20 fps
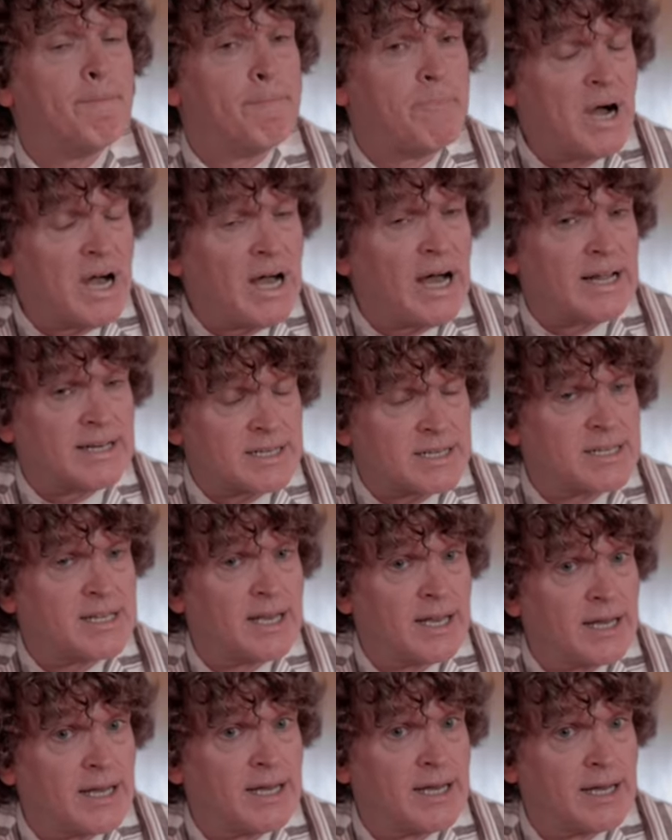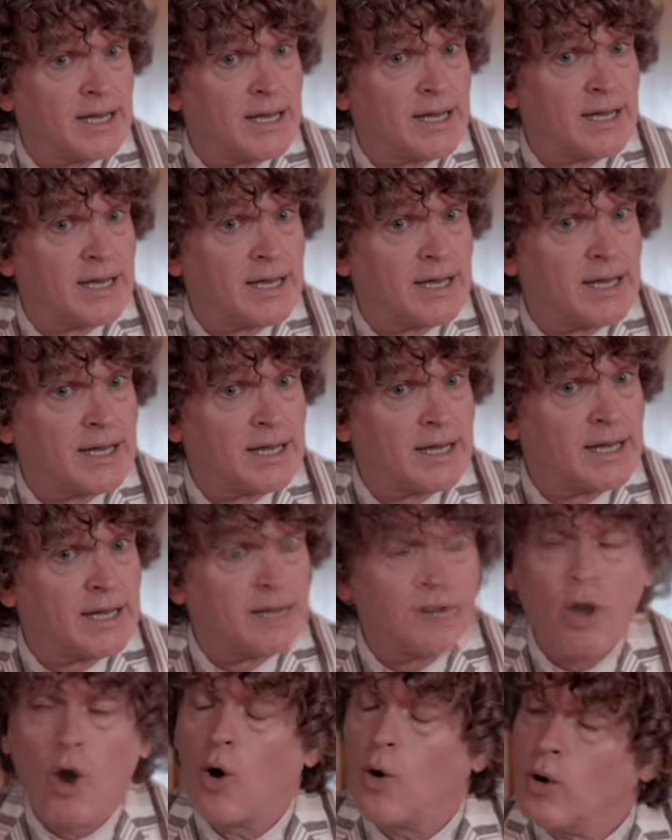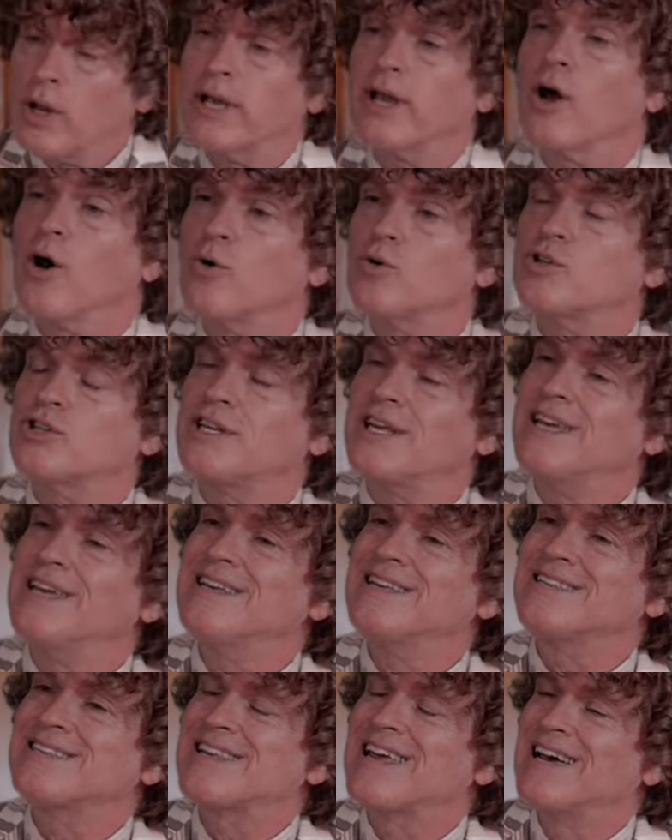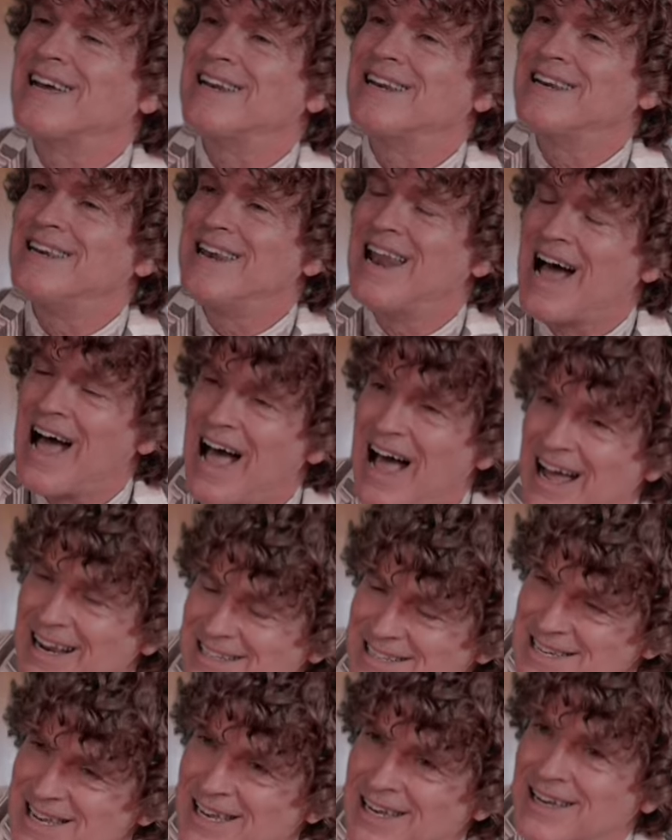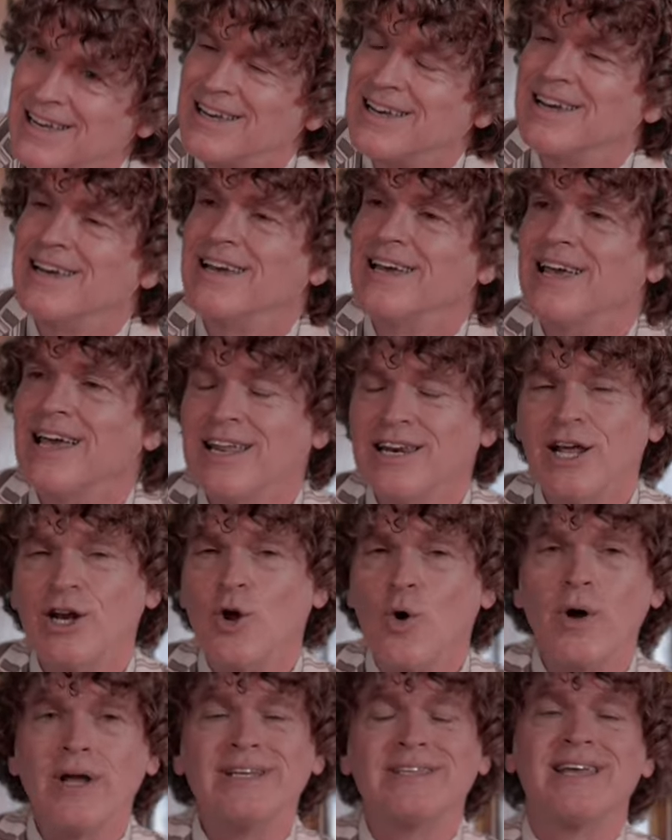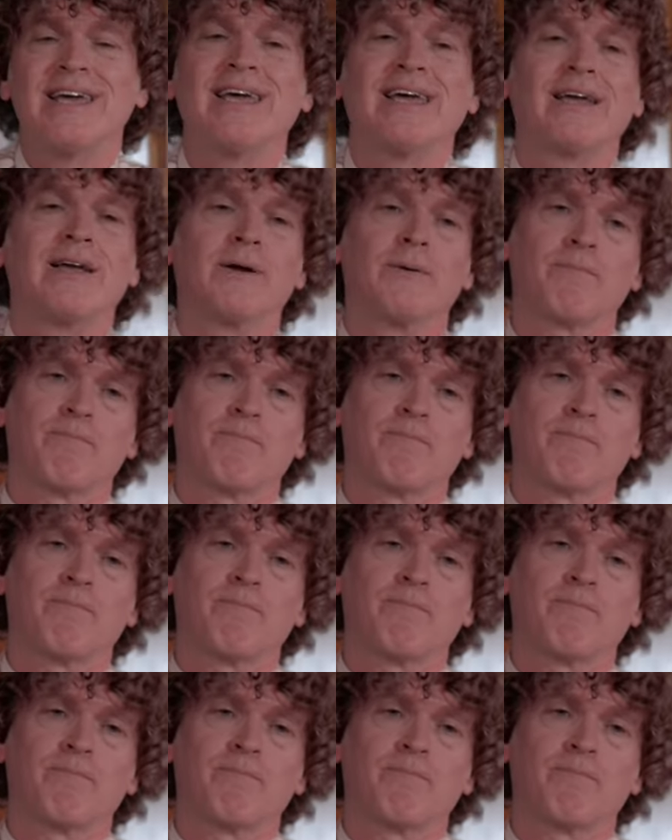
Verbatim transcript: But the Holy Ghost is not an anointing.